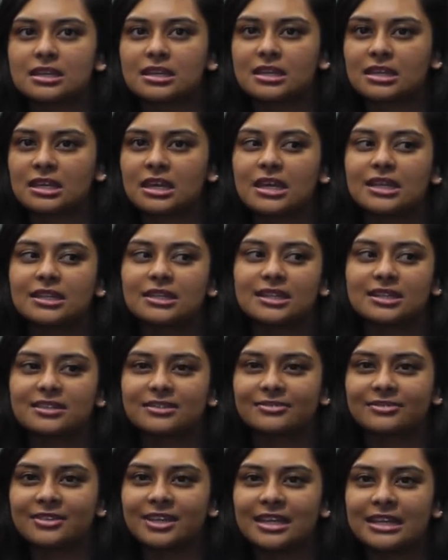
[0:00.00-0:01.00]
getting ahead kind
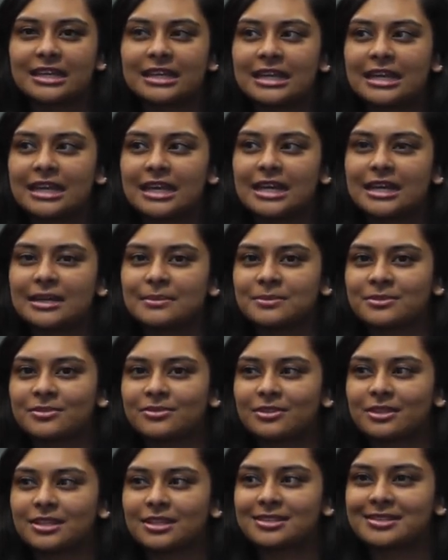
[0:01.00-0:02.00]
of helps
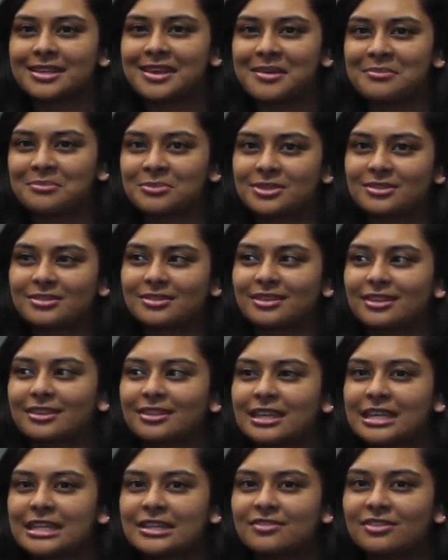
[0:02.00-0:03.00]
for the exams at
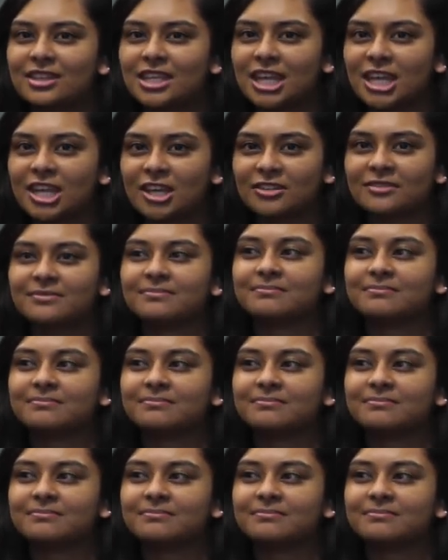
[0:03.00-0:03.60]
the end of the year.